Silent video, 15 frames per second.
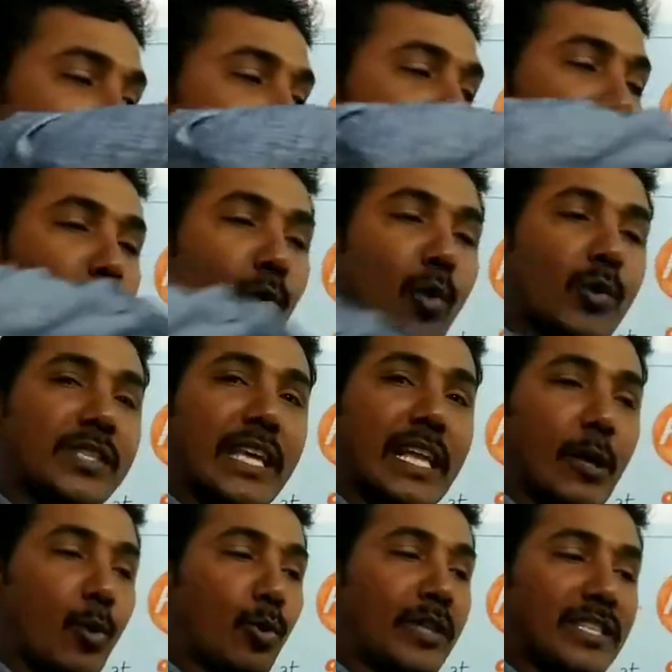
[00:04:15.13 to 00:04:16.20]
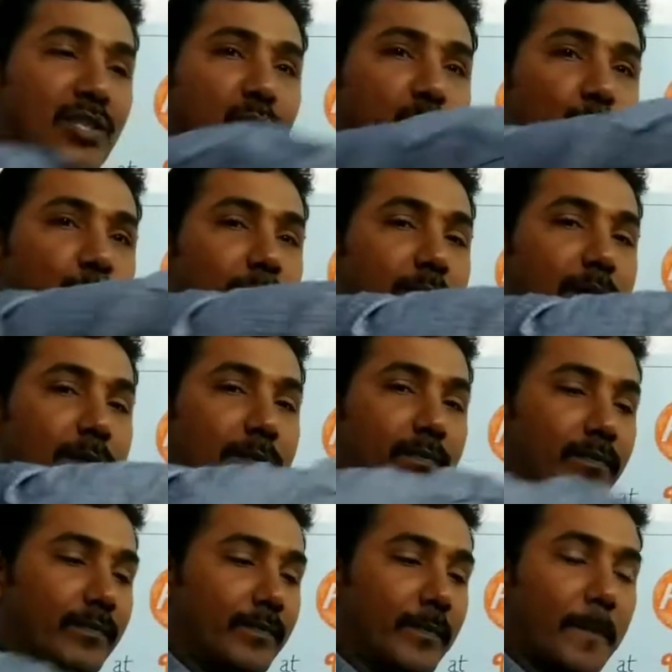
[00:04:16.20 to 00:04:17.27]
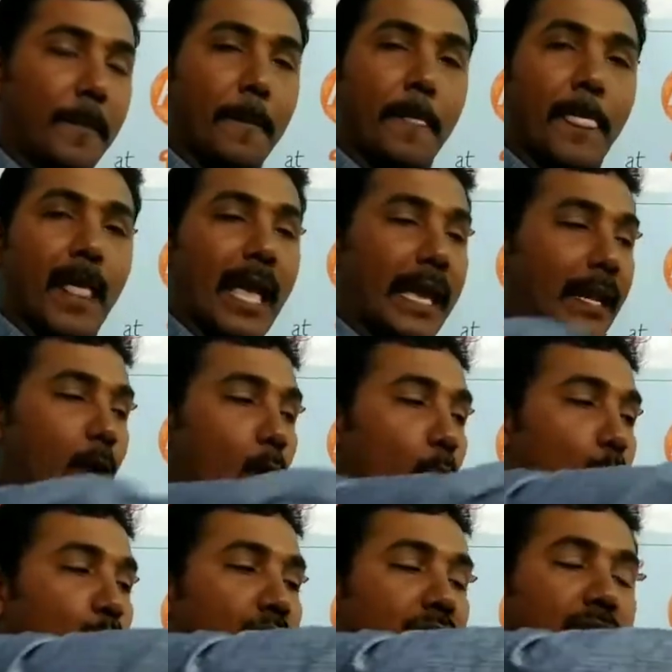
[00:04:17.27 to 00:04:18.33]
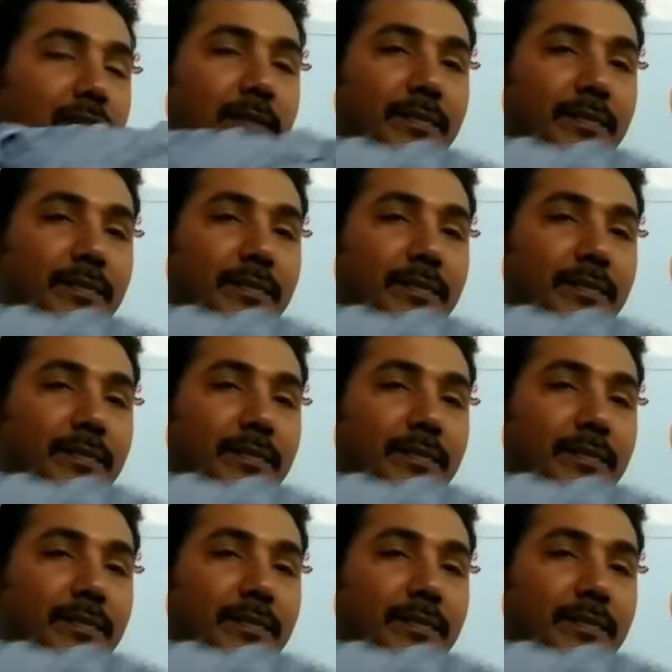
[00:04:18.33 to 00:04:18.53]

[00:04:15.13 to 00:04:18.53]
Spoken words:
It moves around the stool. Around.